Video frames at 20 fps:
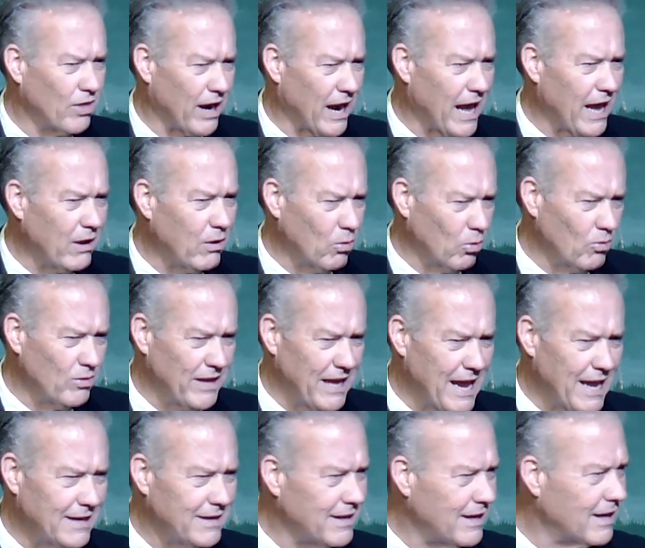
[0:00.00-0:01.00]
I hold the
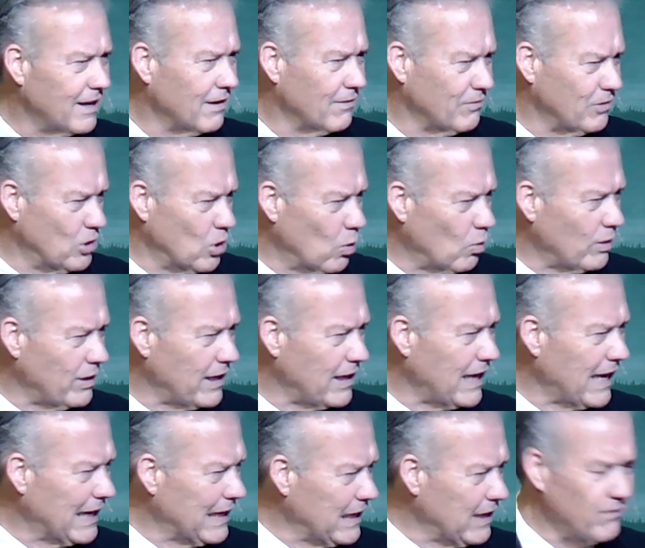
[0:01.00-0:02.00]
idea of knowing
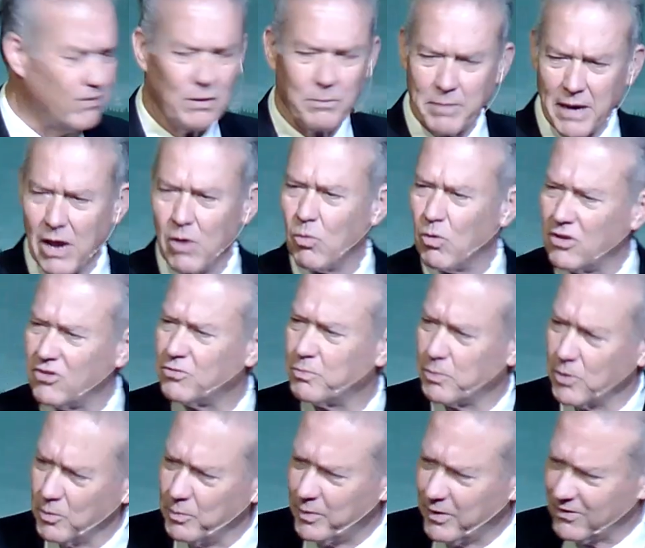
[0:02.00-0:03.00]
and living by one's
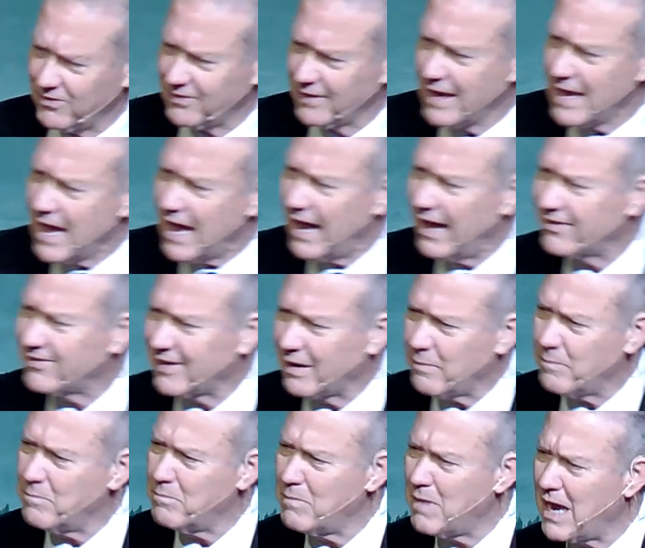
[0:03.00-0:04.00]
purpose as a
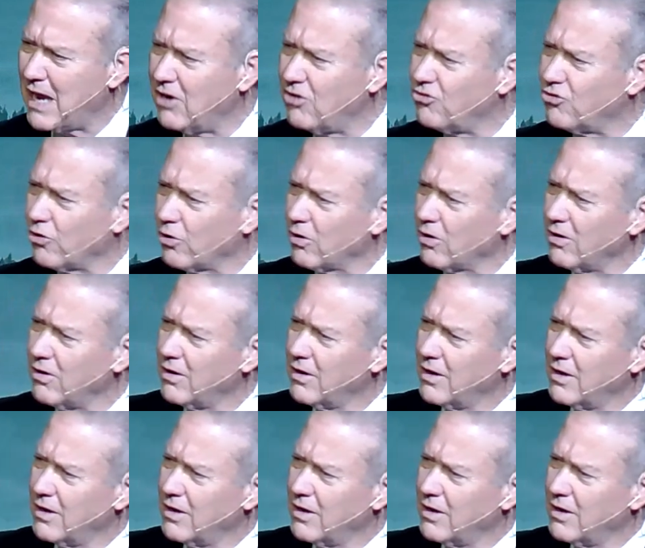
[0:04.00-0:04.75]
major